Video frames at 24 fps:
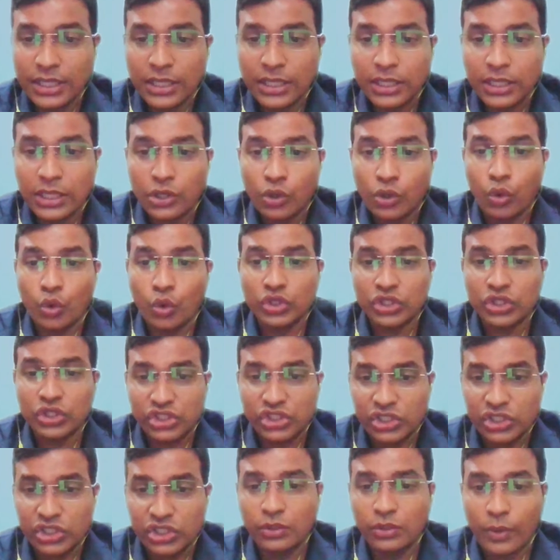
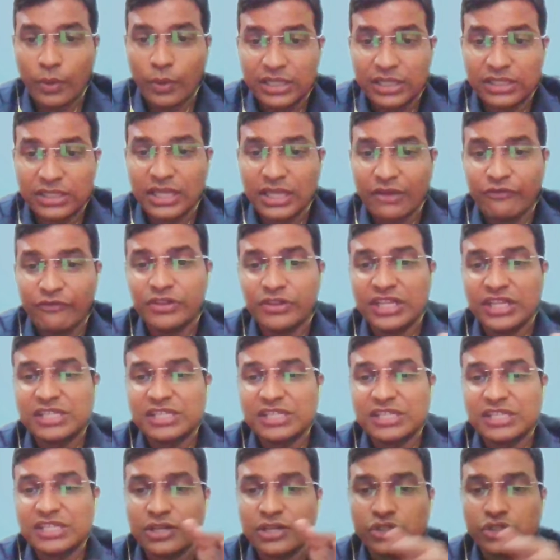original ones with the
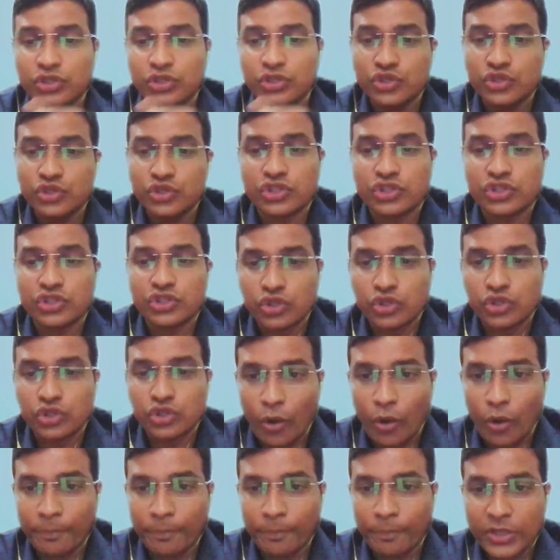smartsolutions.com.
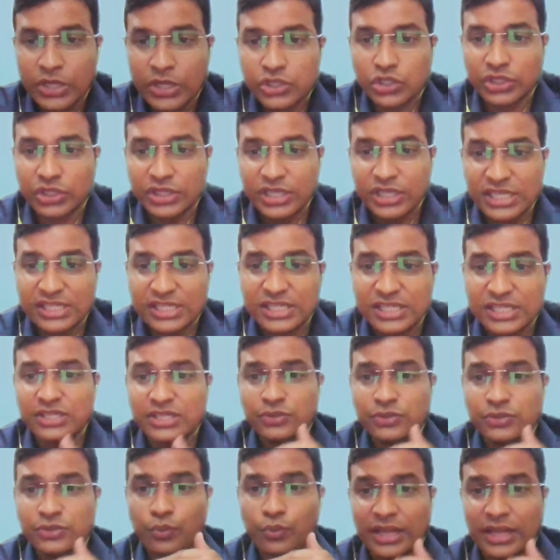So this is
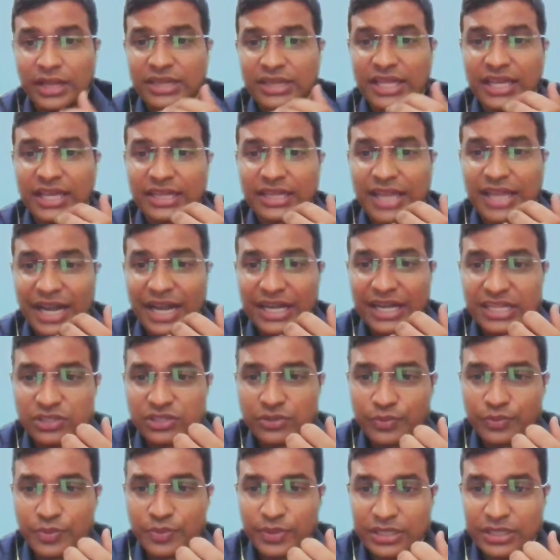one thing that is
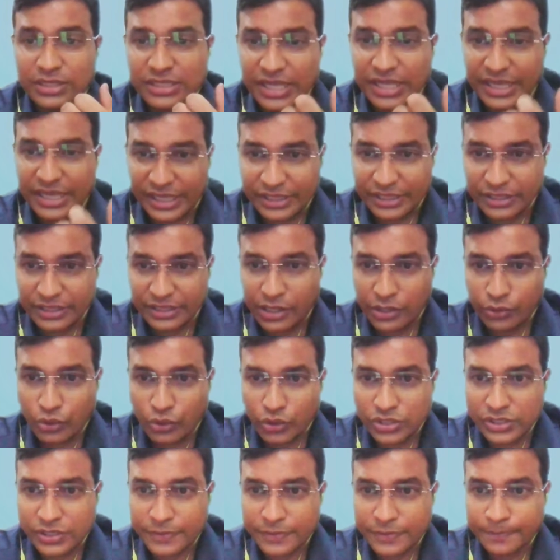being taken
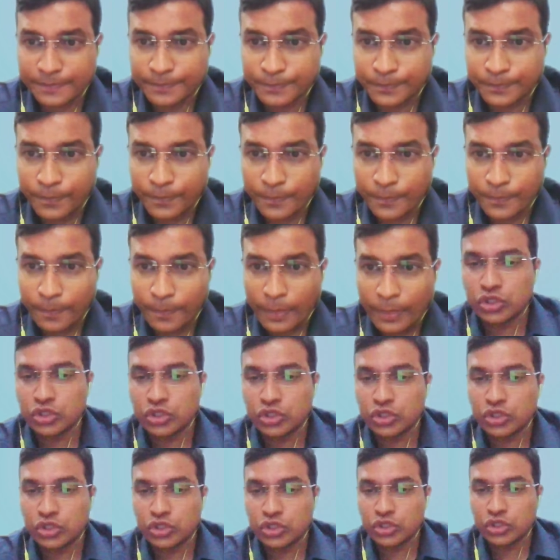across.
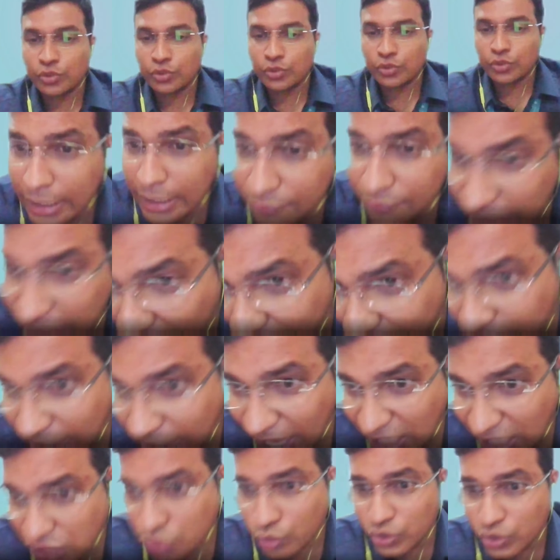We have
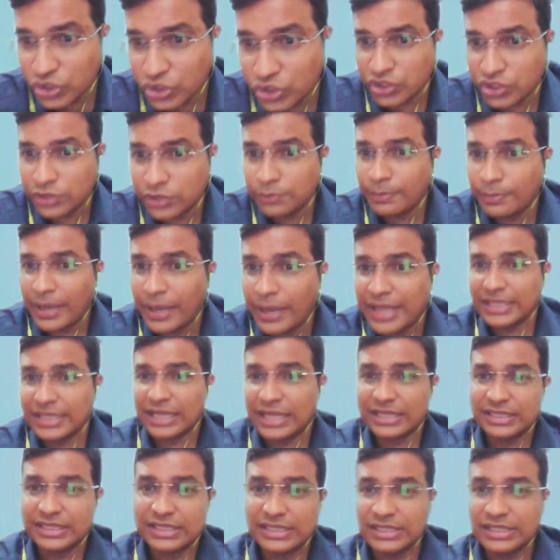next question by
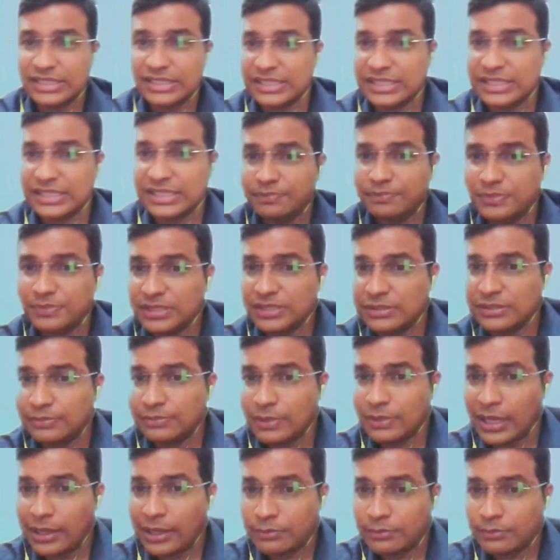Nandini
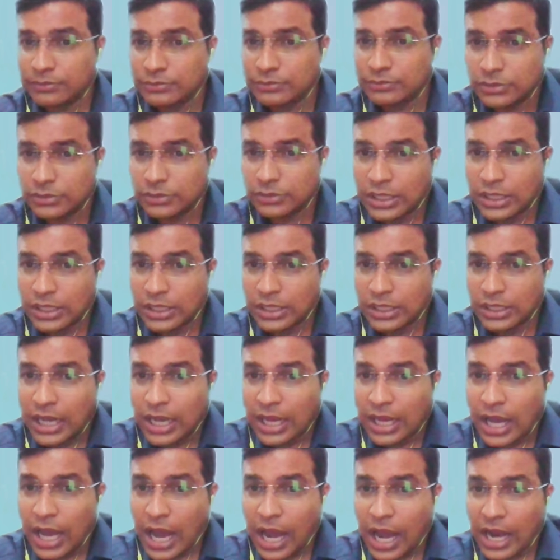CP.
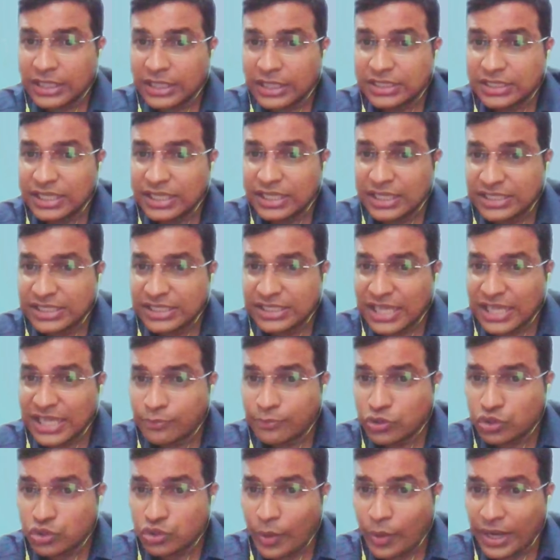Are they typo
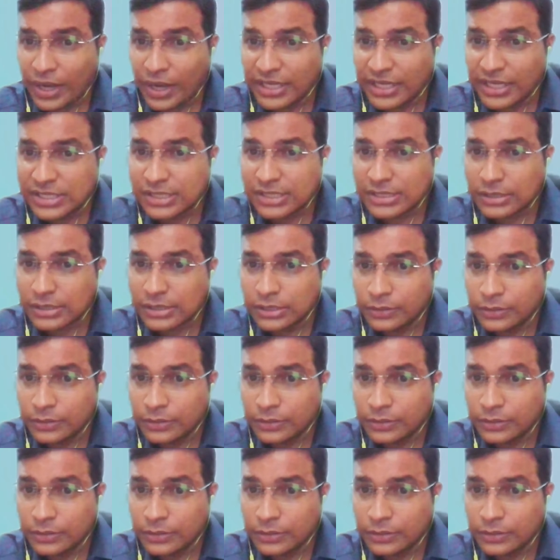squatting, sir?